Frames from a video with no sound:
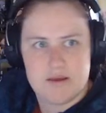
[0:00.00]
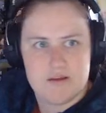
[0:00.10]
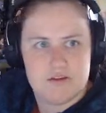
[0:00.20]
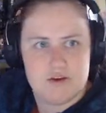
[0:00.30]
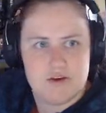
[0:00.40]

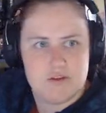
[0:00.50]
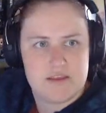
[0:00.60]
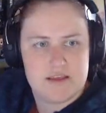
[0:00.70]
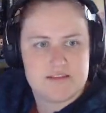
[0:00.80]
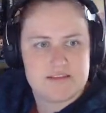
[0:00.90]
turn
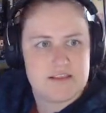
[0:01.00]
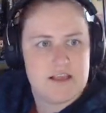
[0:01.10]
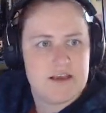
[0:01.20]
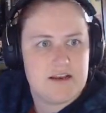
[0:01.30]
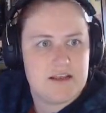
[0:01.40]
that
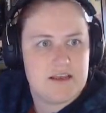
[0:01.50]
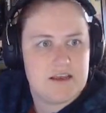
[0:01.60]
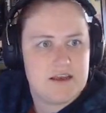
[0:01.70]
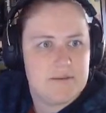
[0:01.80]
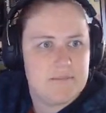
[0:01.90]

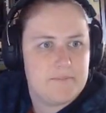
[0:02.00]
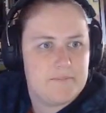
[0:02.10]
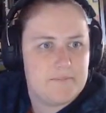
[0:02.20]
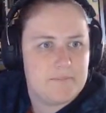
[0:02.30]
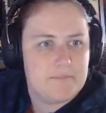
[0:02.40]
slightly?
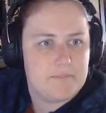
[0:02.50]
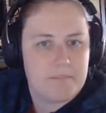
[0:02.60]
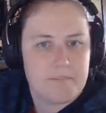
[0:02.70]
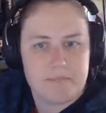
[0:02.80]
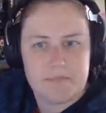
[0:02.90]

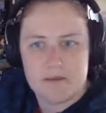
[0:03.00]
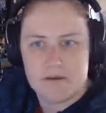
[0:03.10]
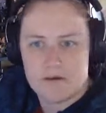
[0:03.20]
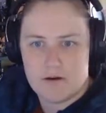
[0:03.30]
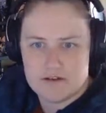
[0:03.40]

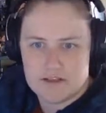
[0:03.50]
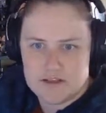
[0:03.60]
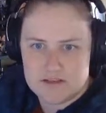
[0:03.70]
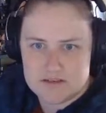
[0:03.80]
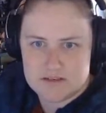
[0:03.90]
What
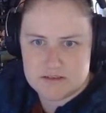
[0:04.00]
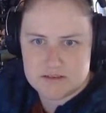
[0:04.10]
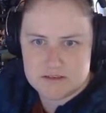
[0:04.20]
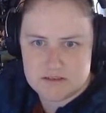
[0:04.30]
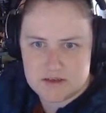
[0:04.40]
keys?
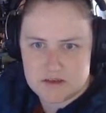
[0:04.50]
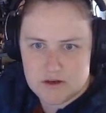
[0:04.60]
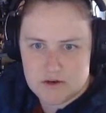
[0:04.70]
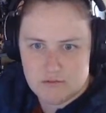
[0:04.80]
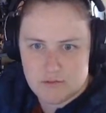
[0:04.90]

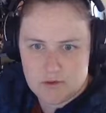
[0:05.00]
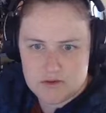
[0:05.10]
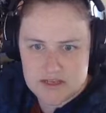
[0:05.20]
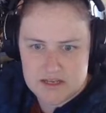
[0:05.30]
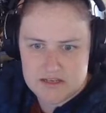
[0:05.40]

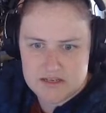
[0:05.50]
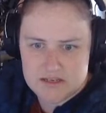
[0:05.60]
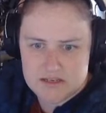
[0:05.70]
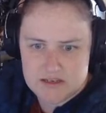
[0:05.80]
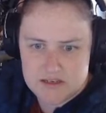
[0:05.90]

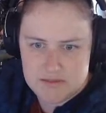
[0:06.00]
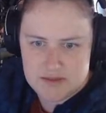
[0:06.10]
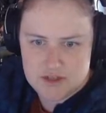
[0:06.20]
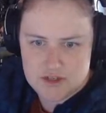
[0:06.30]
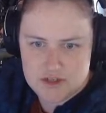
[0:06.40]
Rotate
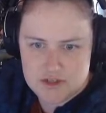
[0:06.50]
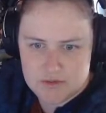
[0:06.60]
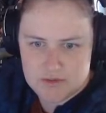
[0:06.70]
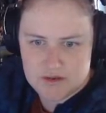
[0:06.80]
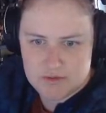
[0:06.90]
image is
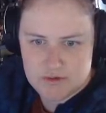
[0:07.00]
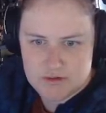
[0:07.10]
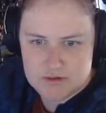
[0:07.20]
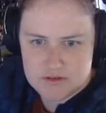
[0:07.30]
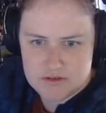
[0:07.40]
what I want.